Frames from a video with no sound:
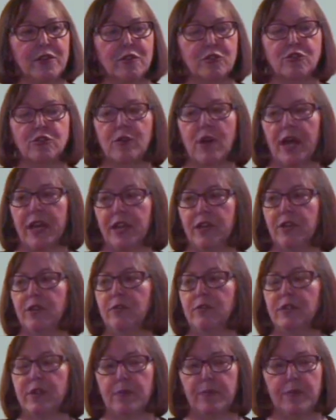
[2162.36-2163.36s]
you know, try to
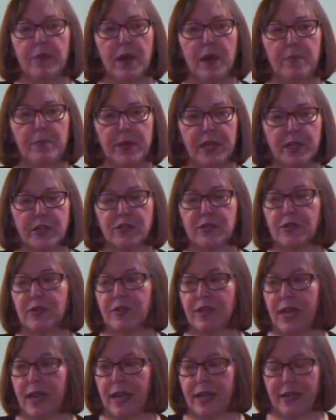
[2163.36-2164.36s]
use a, a
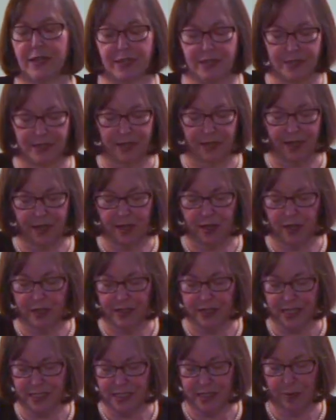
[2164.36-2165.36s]
picture that is a, a,
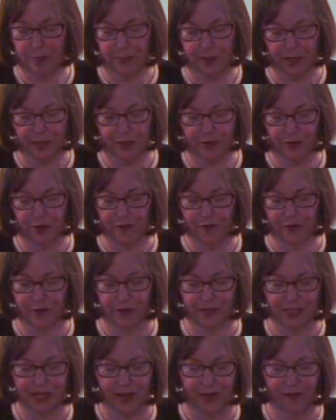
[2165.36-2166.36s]
decent picture of
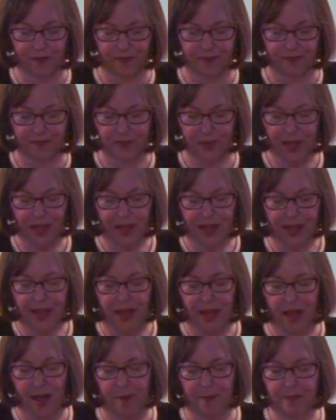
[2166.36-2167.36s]
yourself.
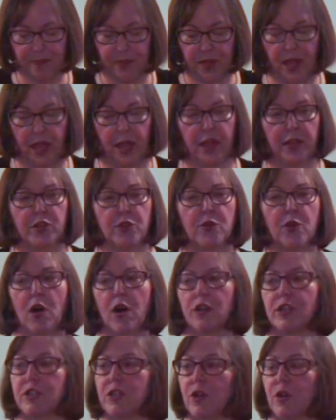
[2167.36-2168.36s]
Um, you
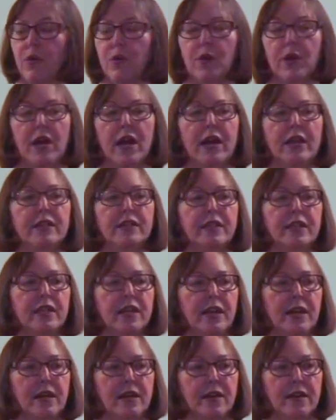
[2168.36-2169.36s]
also on
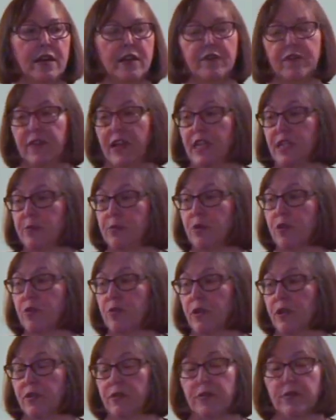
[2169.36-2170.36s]
the uh, on Facebook
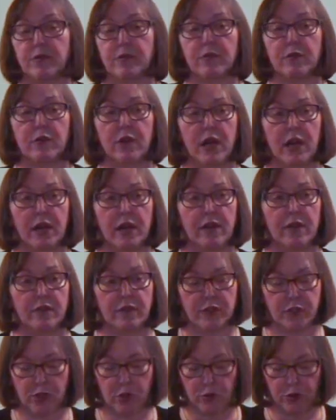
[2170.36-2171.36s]
or other
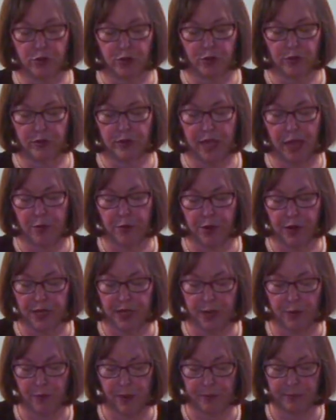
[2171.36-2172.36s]
uh, social
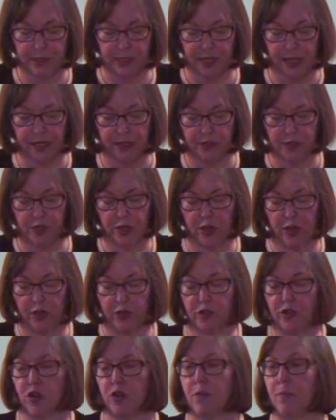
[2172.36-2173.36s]
networking websites
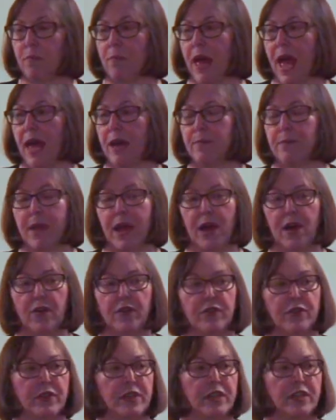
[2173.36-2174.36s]
shouldn't
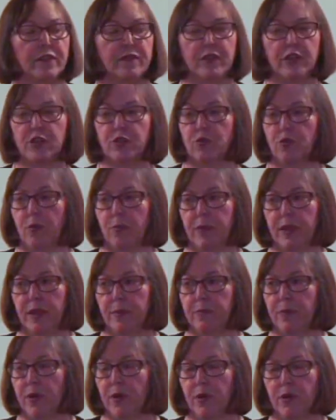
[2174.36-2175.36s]
badmouth individual
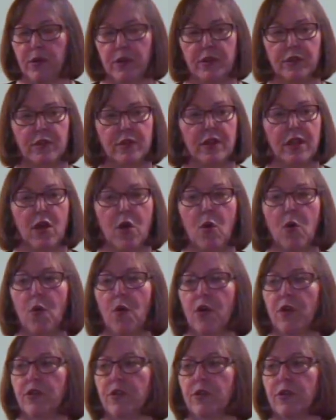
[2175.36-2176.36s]
people
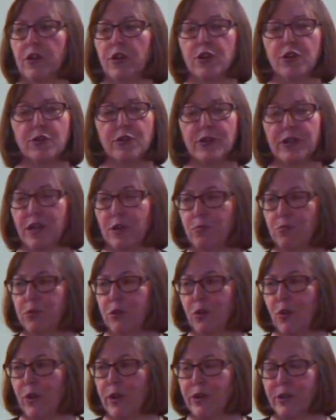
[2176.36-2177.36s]
or your current
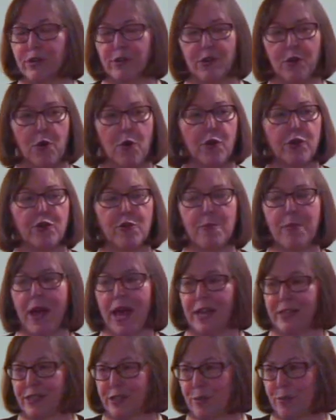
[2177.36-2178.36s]
employer or your
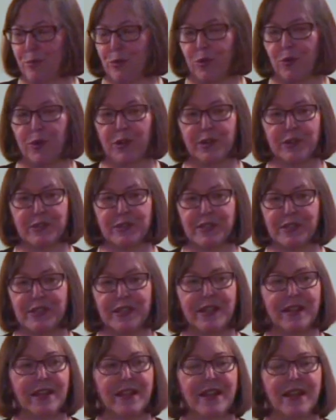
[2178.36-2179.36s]
past employers
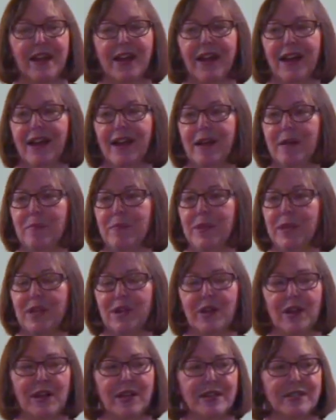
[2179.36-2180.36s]
uh,
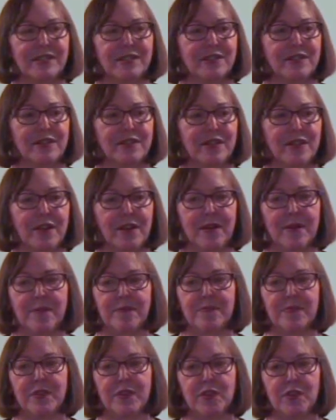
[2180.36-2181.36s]
because um,
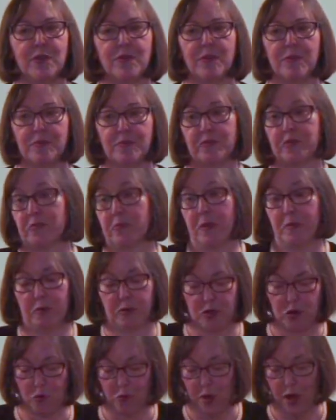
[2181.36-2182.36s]
you know
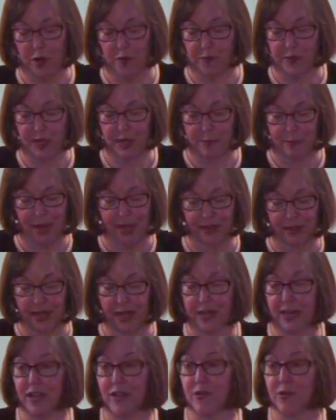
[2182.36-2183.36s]
people don't want to read about
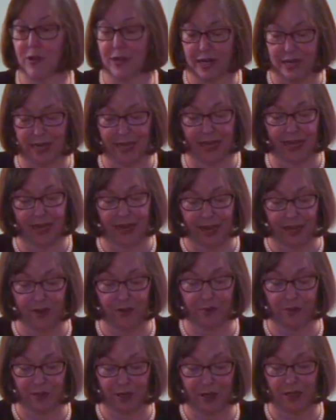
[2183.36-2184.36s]
that either and it can get
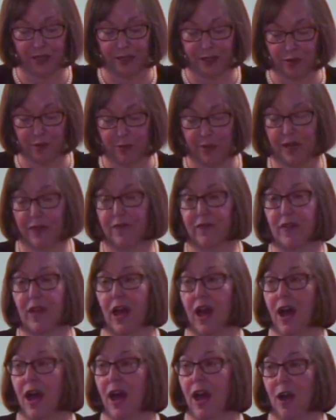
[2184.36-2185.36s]
you in a little bit of
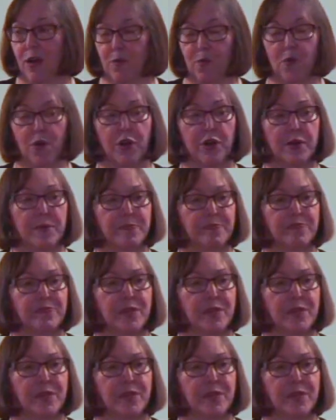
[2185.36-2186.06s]
hot water.